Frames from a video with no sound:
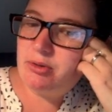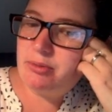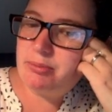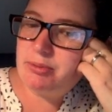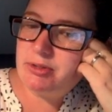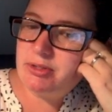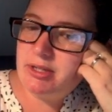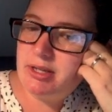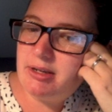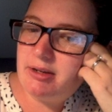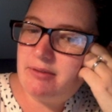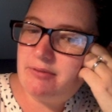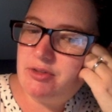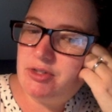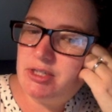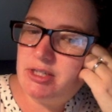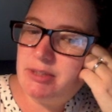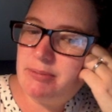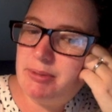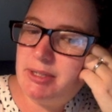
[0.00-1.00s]
percent of
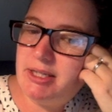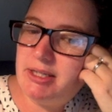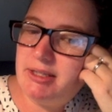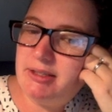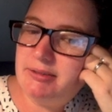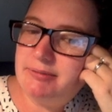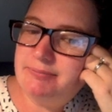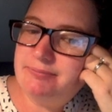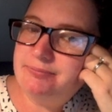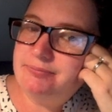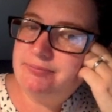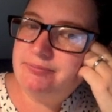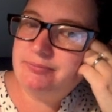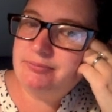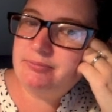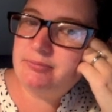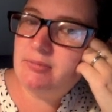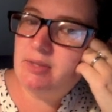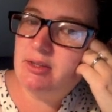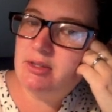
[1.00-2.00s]
GDP,
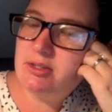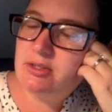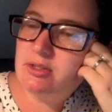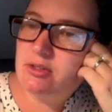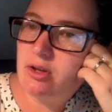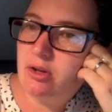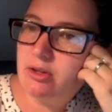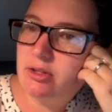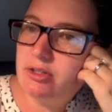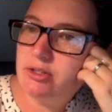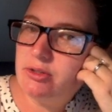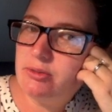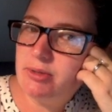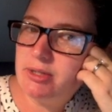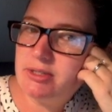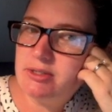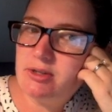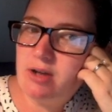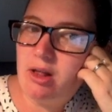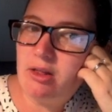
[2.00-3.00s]
and this is all in
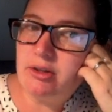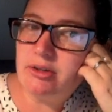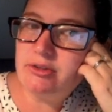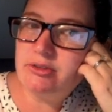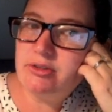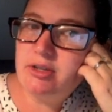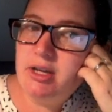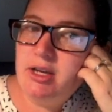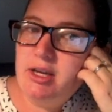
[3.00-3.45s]
U.S. dollars.